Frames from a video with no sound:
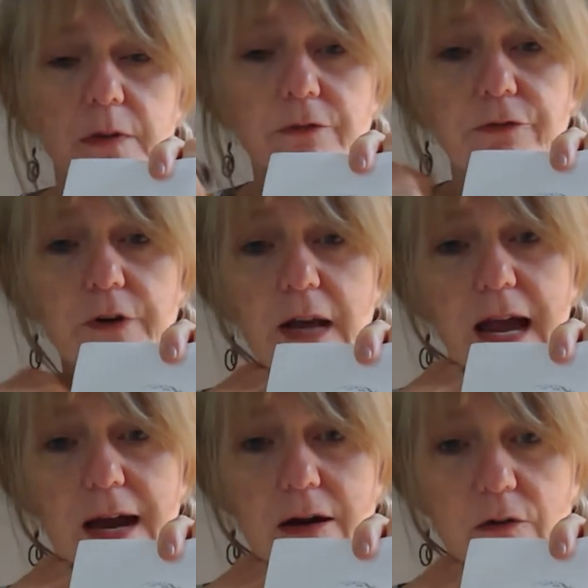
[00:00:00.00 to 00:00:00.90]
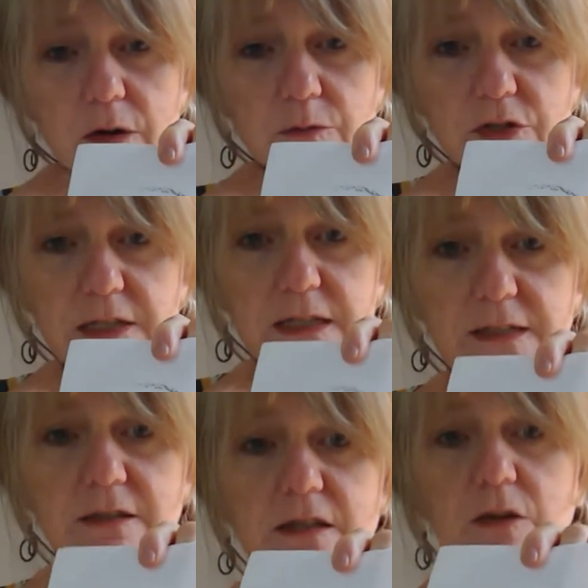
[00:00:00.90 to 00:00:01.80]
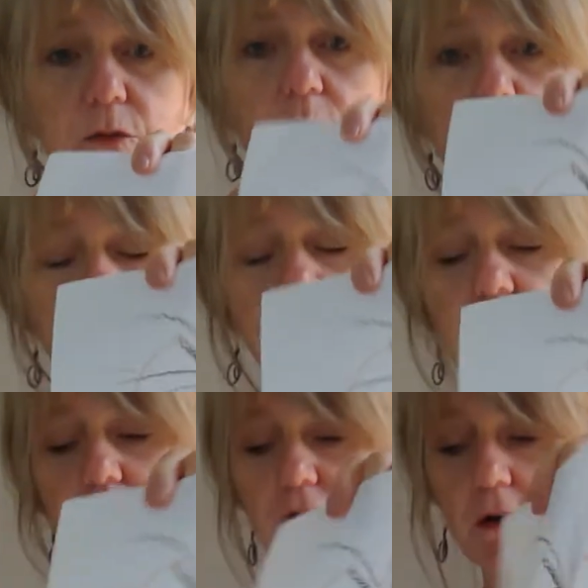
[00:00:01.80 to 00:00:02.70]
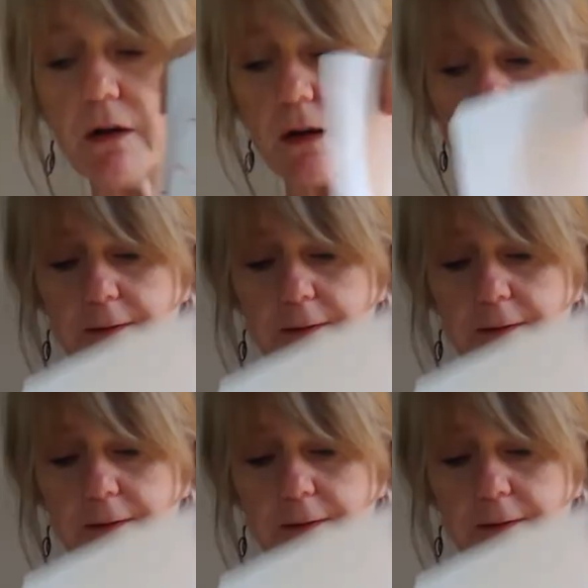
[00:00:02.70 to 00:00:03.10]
but for now I'm just going to stick with my tree trunk,